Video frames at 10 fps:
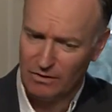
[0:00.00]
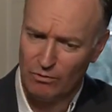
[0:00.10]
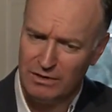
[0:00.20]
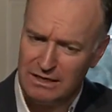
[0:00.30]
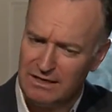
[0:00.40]

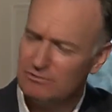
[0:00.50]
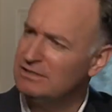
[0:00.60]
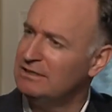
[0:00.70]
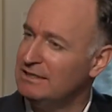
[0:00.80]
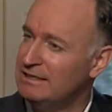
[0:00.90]
When an
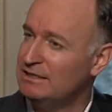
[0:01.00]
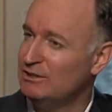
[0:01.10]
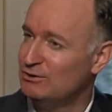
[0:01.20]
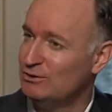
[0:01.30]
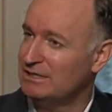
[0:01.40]
elderly lady
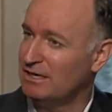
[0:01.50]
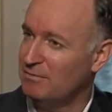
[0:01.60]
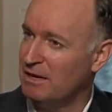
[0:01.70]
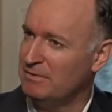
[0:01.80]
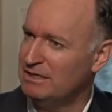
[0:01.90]
who's losing her
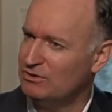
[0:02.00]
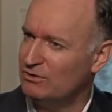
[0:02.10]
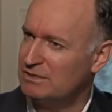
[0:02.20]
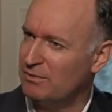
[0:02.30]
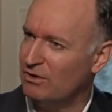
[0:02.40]
memory
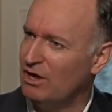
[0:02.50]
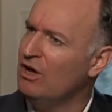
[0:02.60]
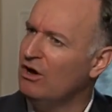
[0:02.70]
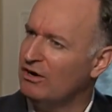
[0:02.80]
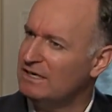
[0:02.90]
talks about
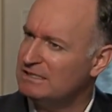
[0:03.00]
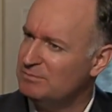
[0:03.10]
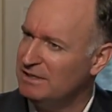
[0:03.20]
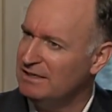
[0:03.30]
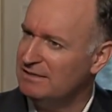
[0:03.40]
her
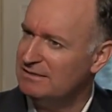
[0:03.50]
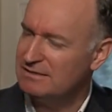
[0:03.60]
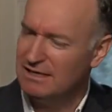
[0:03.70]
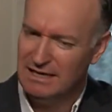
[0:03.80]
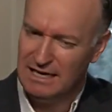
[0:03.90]

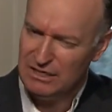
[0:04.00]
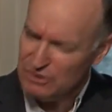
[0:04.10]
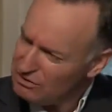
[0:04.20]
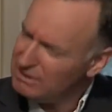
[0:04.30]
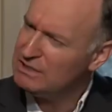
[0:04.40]
experience, is
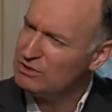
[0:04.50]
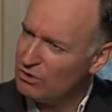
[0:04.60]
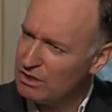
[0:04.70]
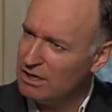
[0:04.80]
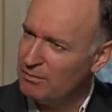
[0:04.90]
she really
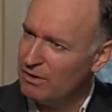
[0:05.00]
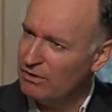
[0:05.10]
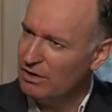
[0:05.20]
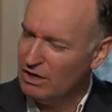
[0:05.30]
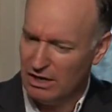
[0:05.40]
talking
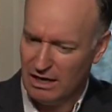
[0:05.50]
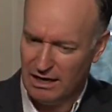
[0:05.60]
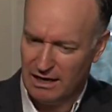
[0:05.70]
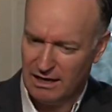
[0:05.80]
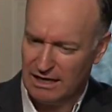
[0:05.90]
about
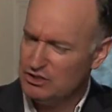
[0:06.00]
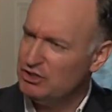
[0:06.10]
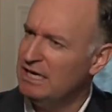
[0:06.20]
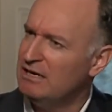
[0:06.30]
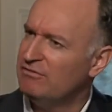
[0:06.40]
uh, a
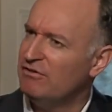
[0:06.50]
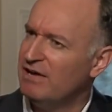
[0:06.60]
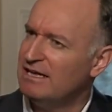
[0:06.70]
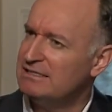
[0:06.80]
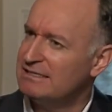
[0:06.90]
chain of
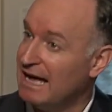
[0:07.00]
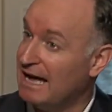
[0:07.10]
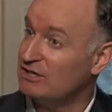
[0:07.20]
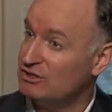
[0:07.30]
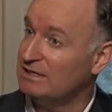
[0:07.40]
events that
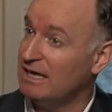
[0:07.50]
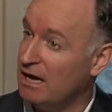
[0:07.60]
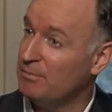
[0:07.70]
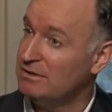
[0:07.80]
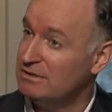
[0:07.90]
actually
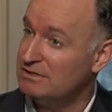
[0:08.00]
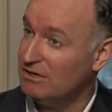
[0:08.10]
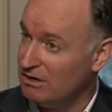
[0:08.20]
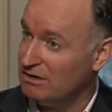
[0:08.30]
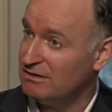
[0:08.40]
happened to
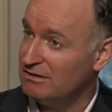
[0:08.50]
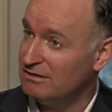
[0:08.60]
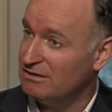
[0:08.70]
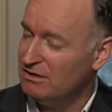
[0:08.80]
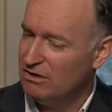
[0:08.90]
her?
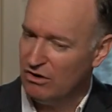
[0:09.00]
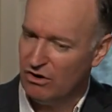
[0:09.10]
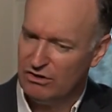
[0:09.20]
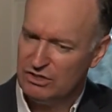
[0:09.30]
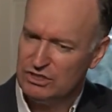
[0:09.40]

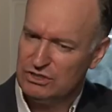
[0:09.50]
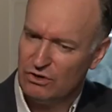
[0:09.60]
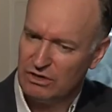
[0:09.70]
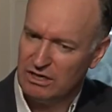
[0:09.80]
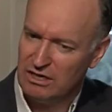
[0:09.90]
Or is she
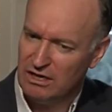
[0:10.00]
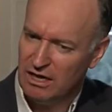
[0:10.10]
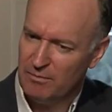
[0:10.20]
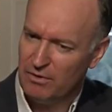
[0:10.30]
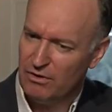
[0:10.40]
talking
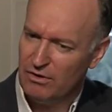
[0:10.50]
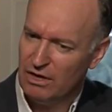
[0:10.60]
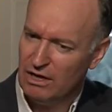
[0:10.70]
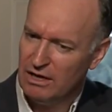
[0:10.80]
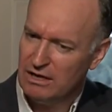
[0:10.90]
about
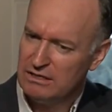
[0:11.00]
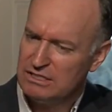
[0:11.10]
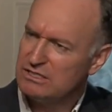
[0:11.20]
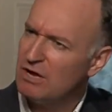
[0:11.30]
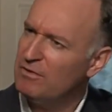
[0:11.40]

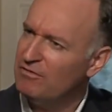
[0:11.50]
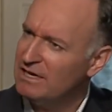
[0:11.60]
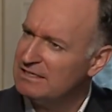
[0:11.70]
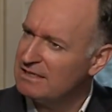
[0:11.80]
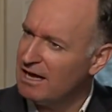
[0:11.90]
some
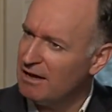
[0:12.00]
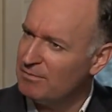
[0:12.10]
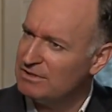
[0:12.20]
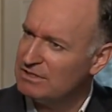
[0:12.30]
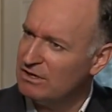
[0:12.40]
events that
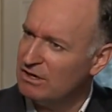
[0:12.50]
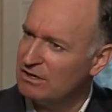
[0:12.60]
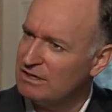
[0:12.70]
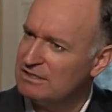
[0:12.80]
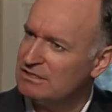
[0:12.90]
happened to
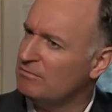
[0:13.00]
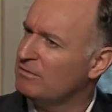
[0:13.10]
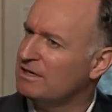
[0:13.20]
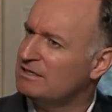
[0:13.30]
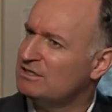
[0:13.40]
her and some
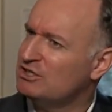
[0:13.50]
things that